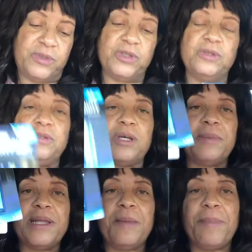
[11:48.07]
two
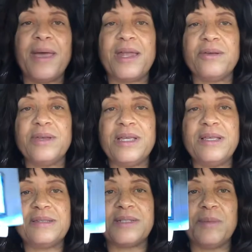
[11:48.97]
AA
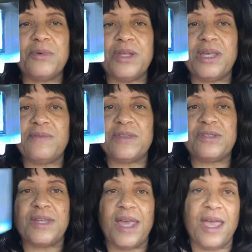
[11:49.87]
batteries and I'm going to give this
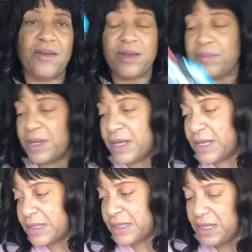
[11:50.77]
to Aaron
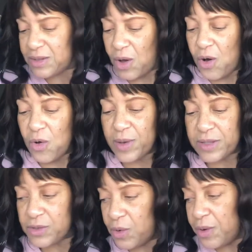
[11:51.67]
because he's
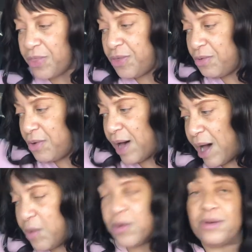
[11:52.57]
always going through
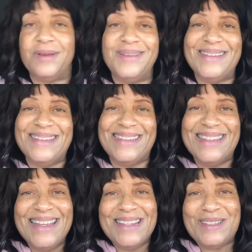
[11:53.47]
our
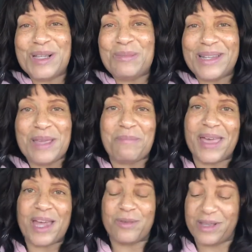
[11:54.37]
AA
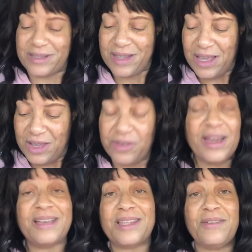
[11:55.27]
batteries. You
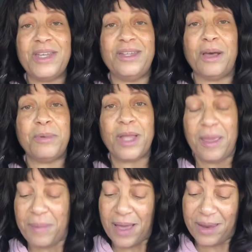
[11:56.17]
guys have any
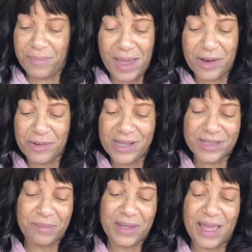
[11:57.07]
AA batteries?
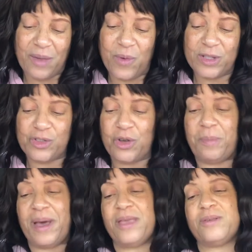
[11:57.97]
I'm like, why don't you go
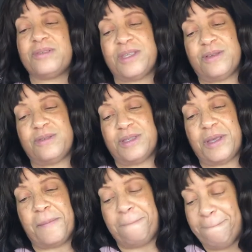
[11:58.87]
buy yourself
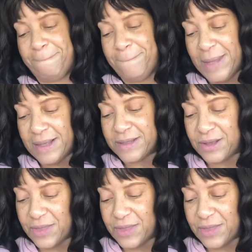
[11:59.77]
some? So